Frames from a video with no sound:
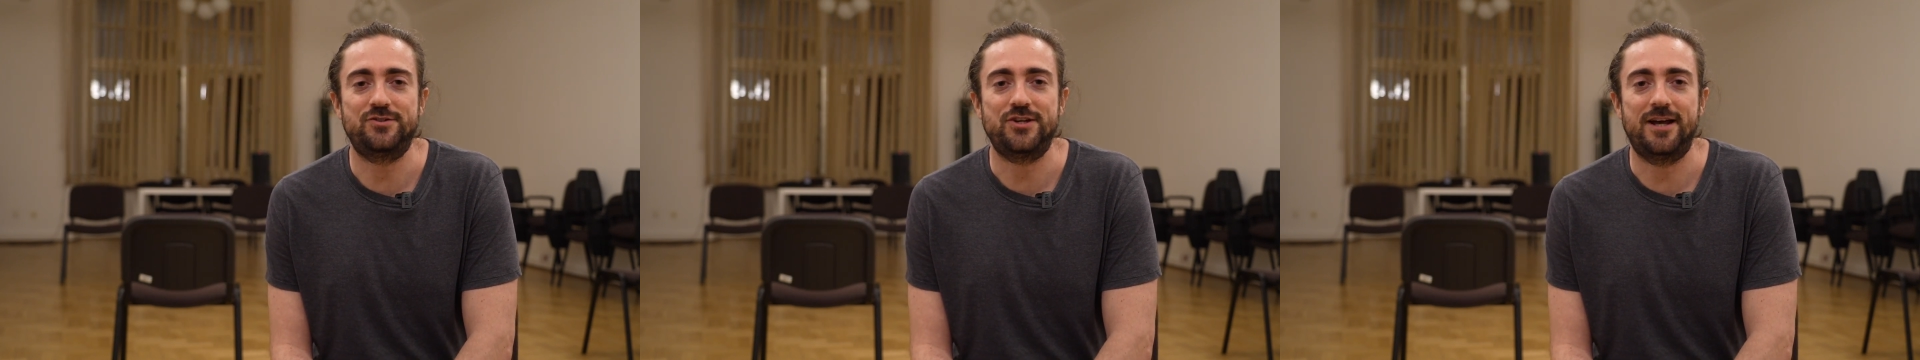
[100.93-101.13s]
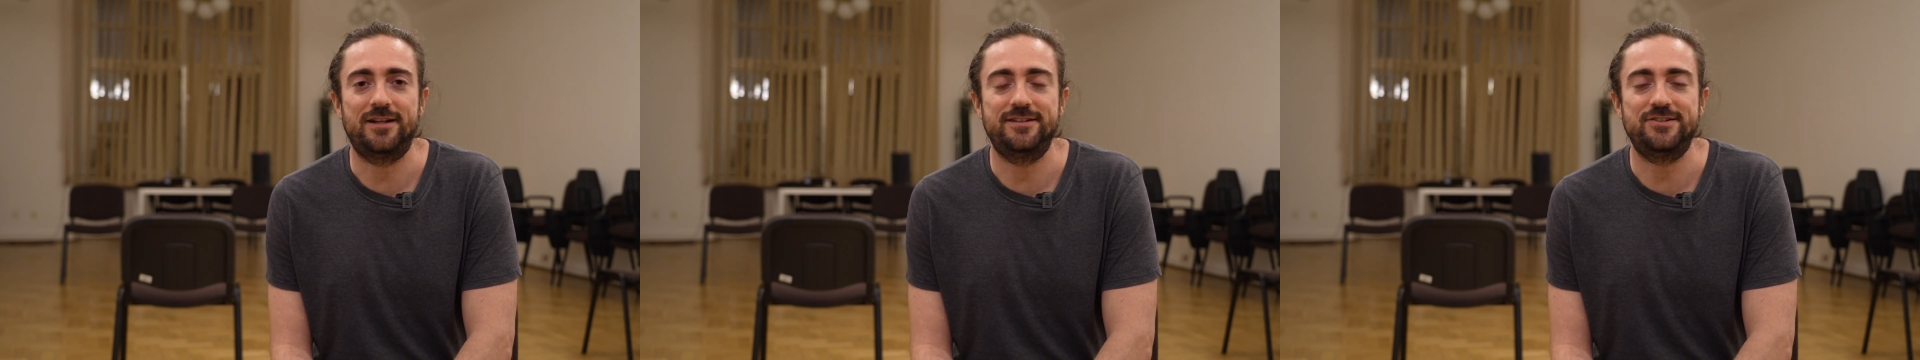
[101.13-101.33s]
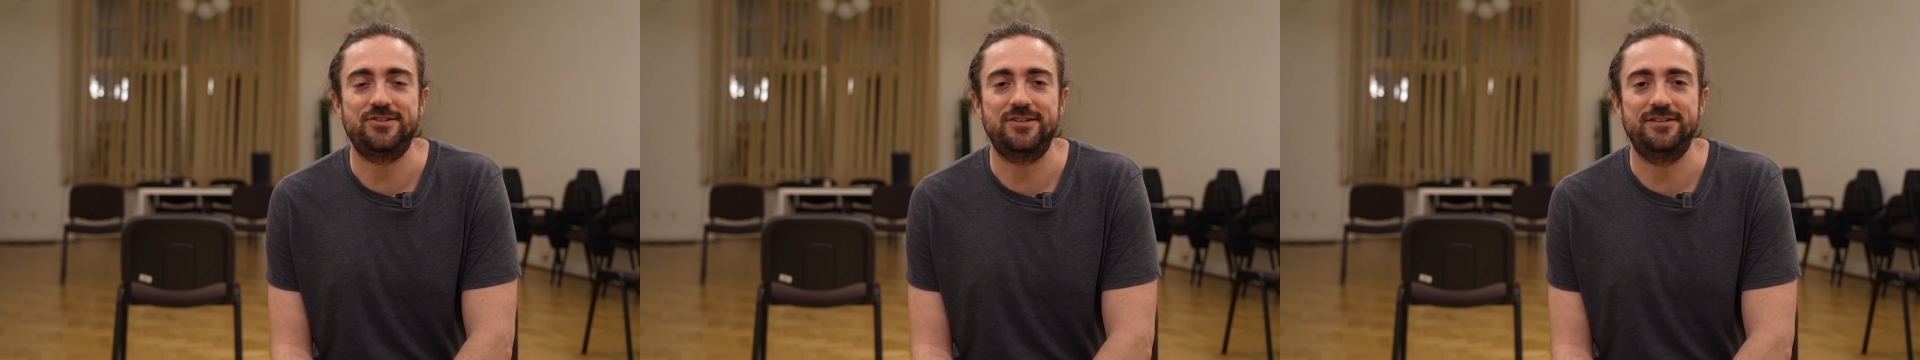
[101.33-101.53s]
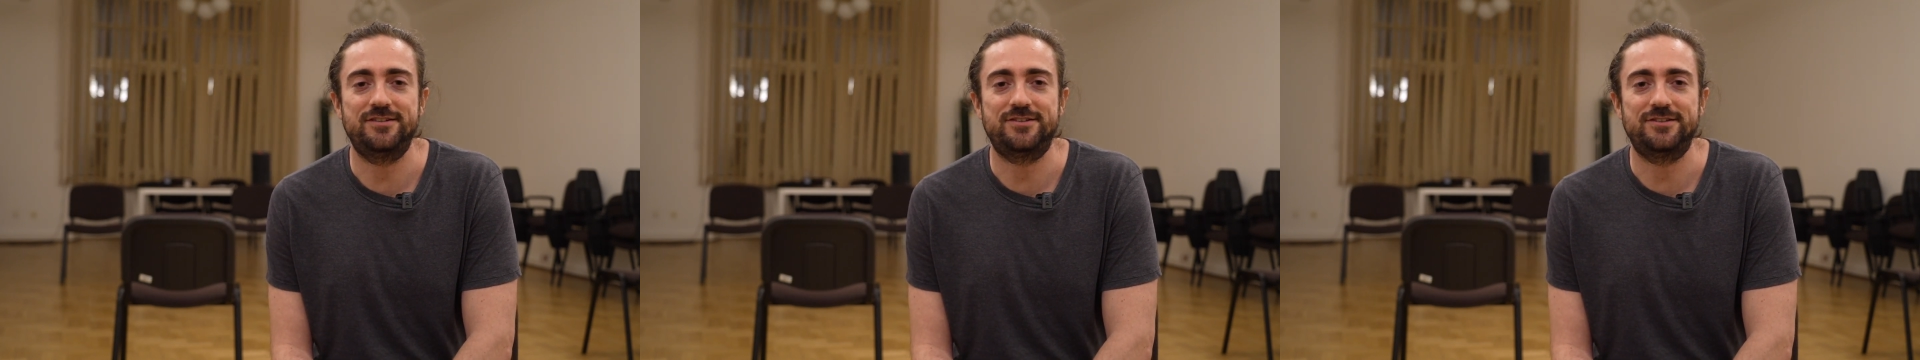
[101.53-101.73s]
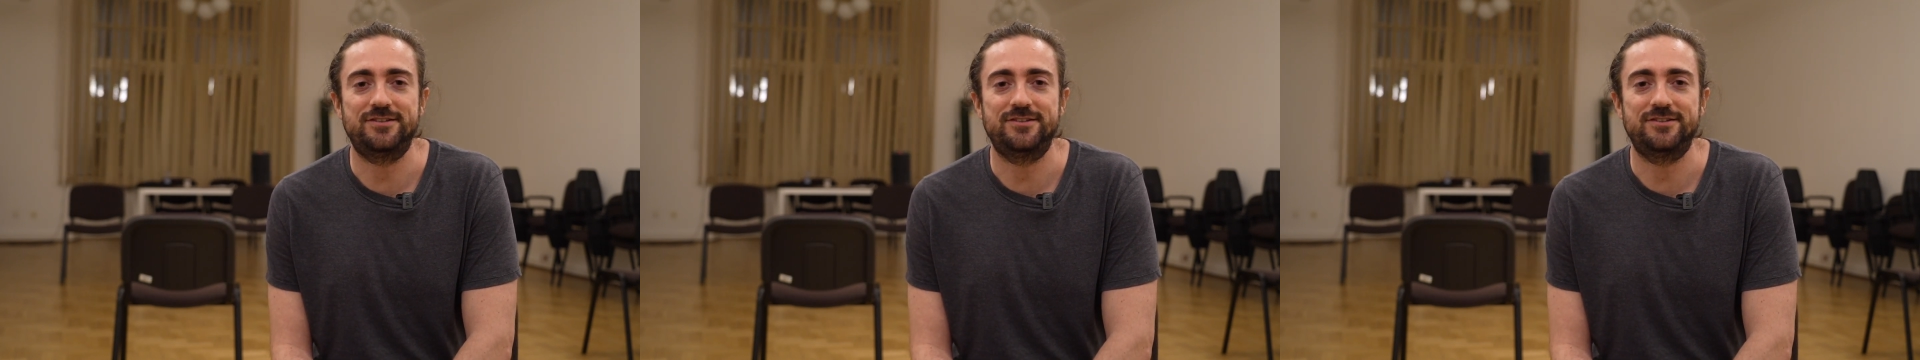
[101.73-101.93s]
challenging
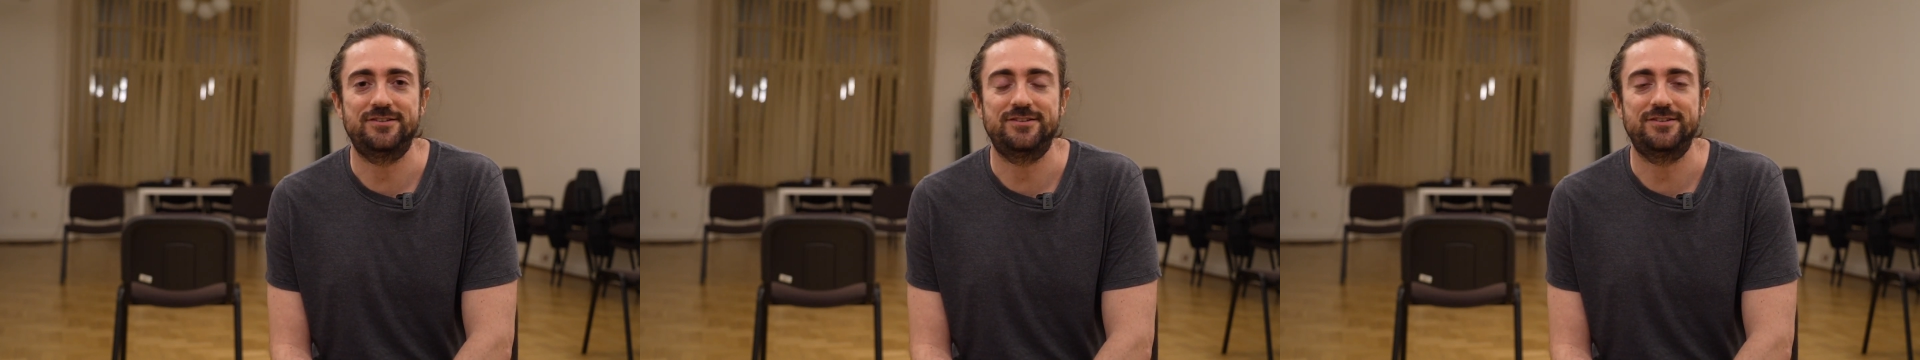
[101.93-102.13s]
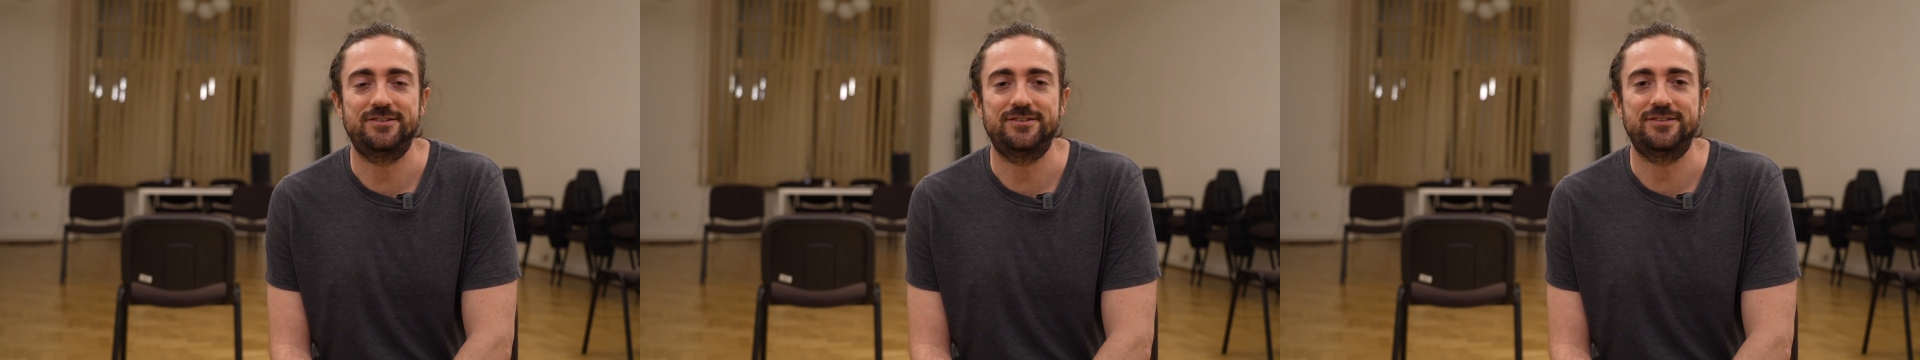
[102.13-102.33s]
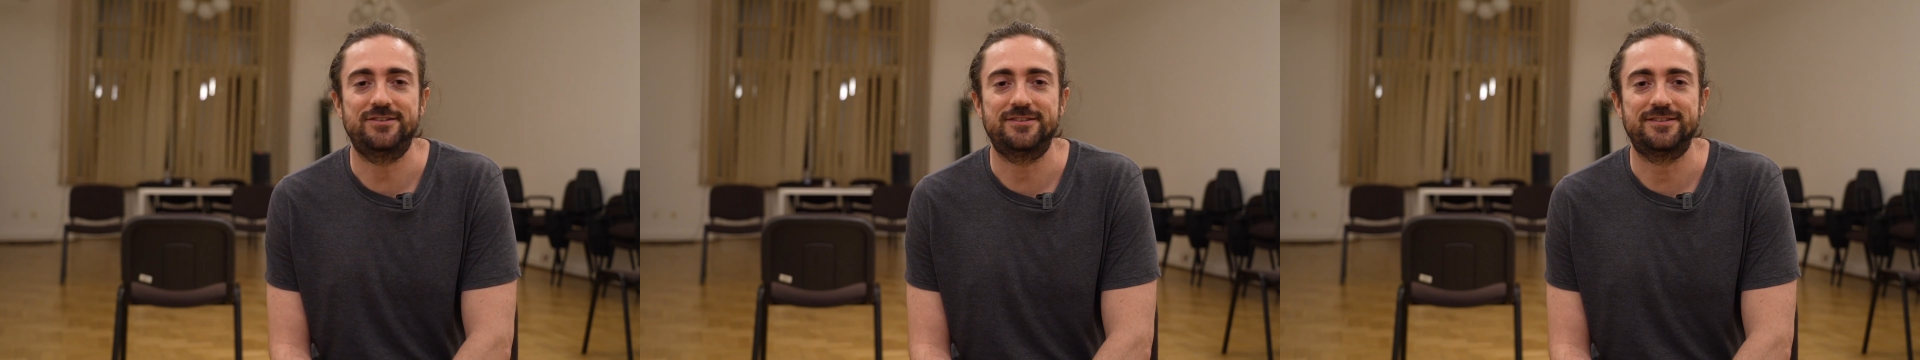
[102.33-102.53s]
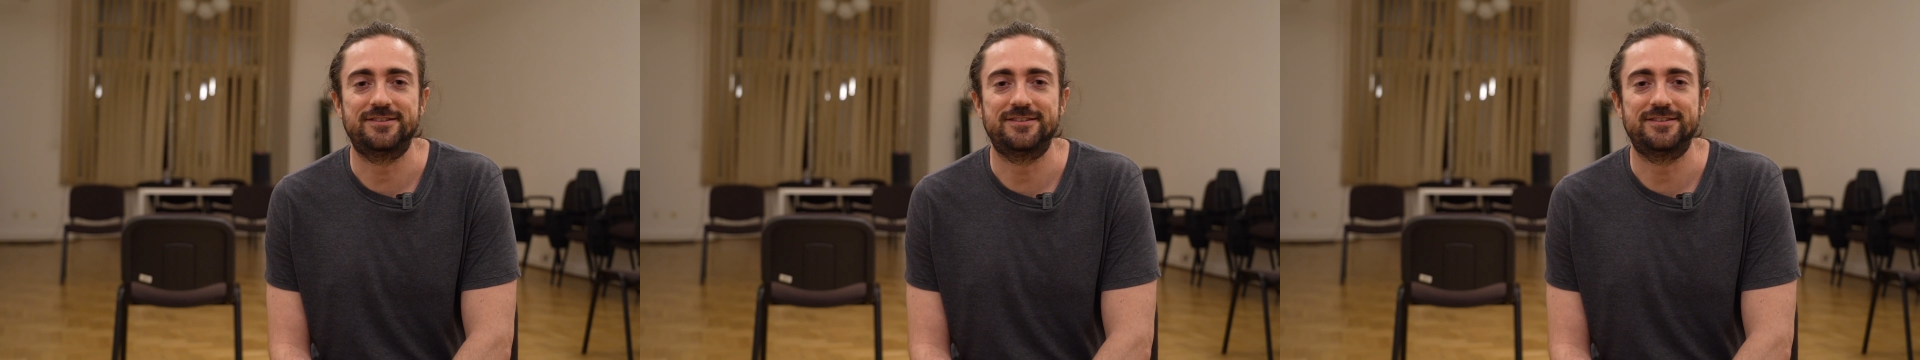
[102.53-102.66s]
to